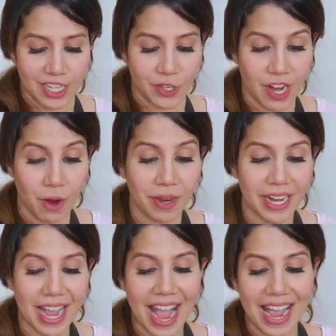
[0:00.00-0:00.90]
So now I'm
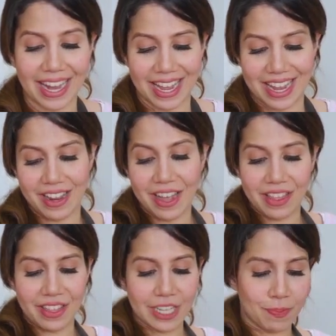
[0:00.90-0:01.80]
going to add in
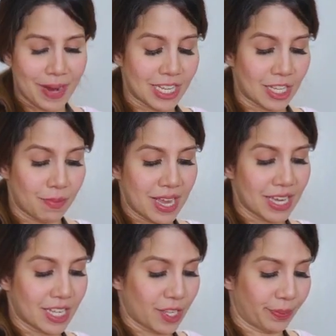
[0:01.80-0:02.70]
the spice
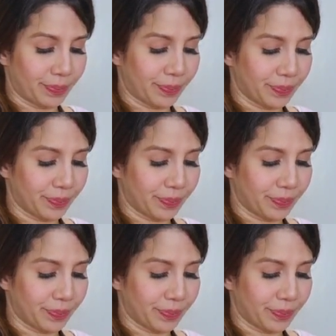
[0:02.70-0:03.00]
mix.